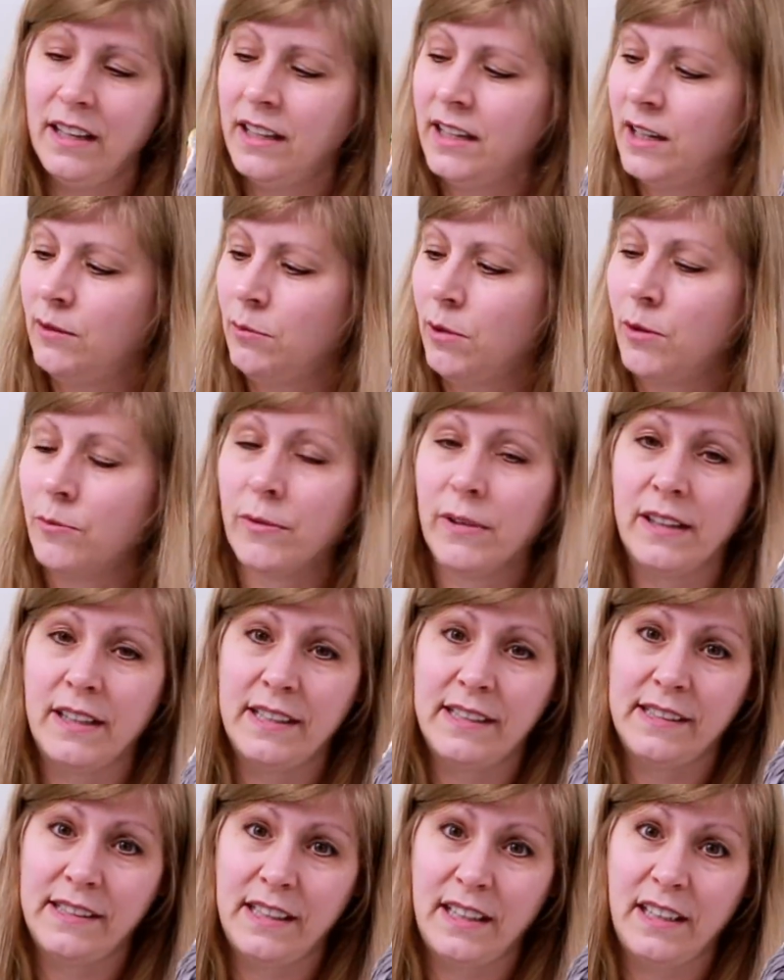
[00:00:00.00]
You won't really
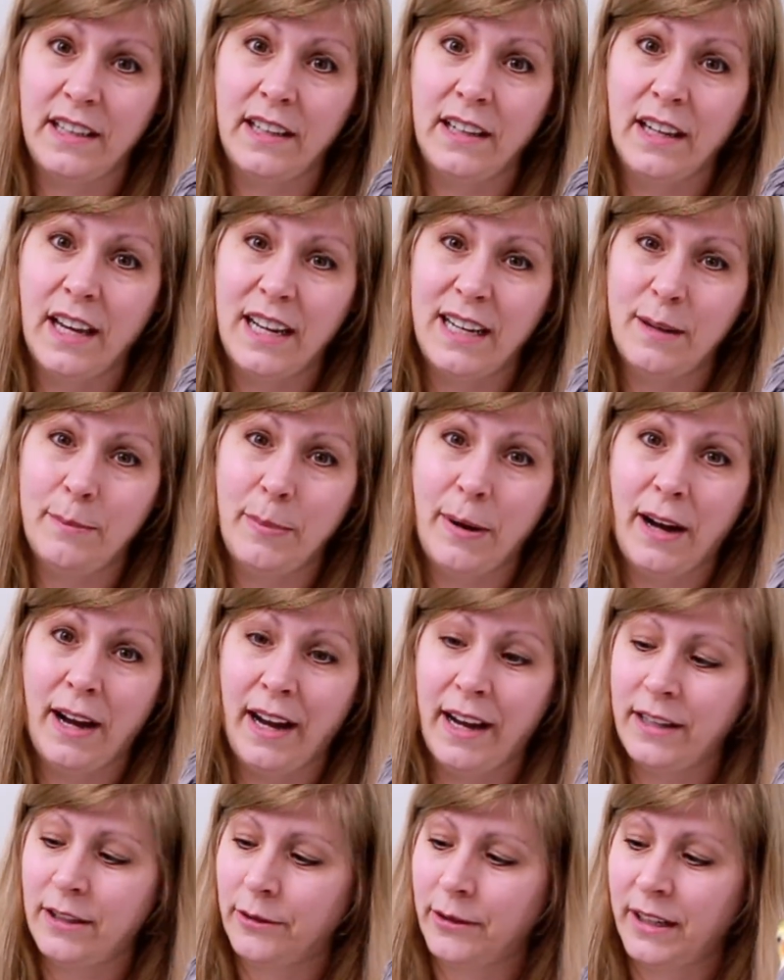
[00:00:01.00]
see any
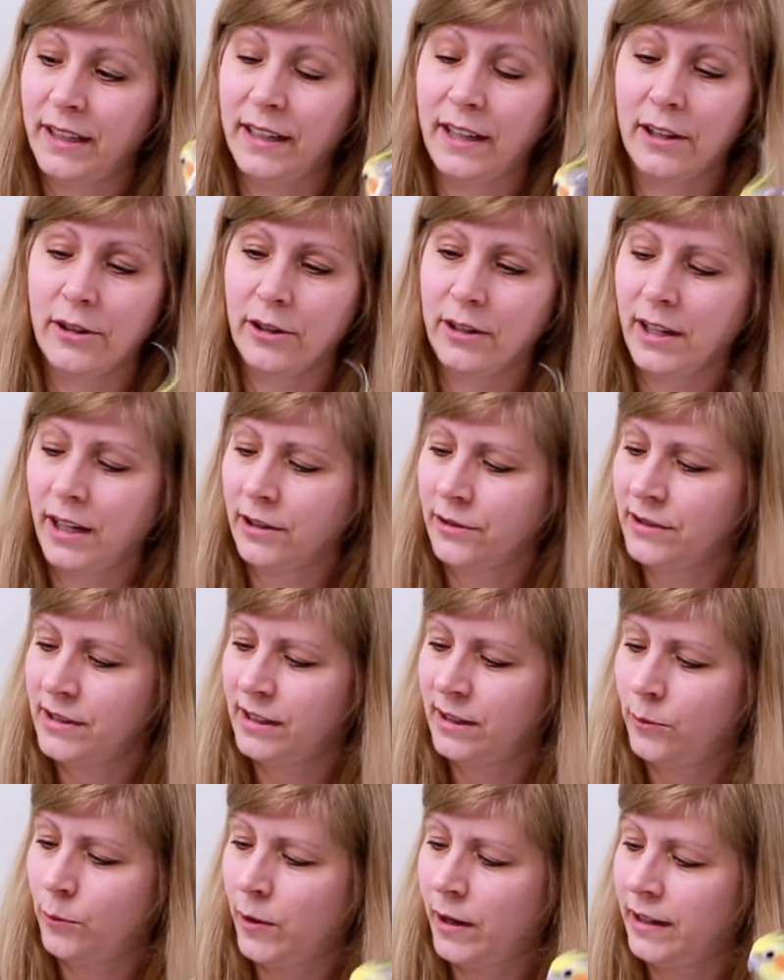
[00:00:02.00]
pied or any other colors
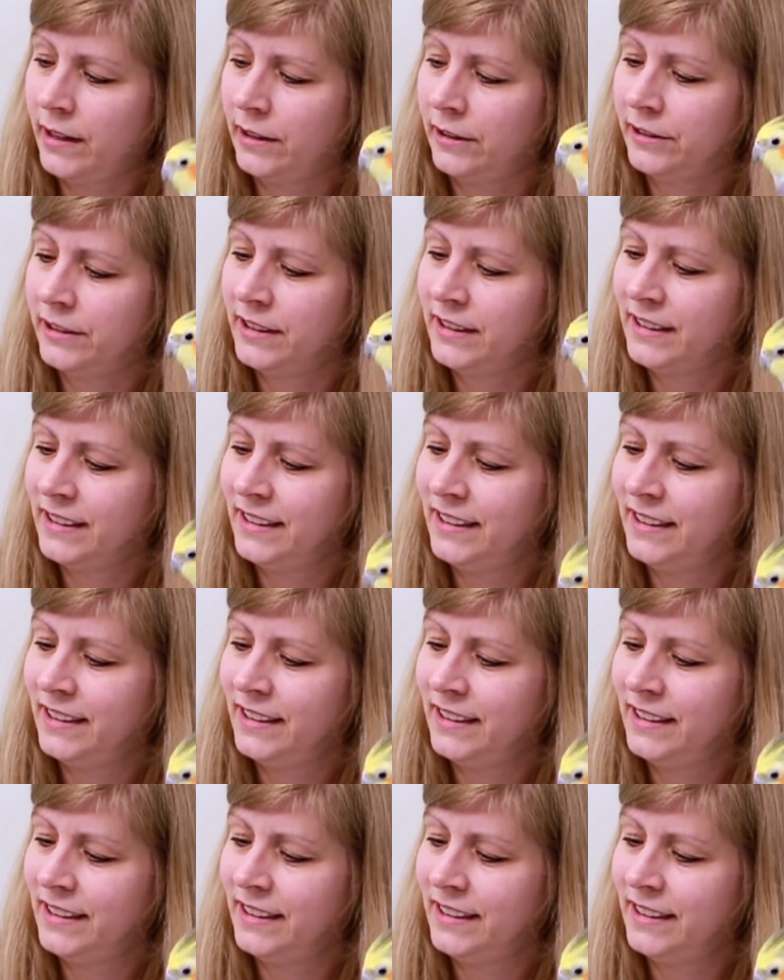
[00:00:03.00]
in the wild.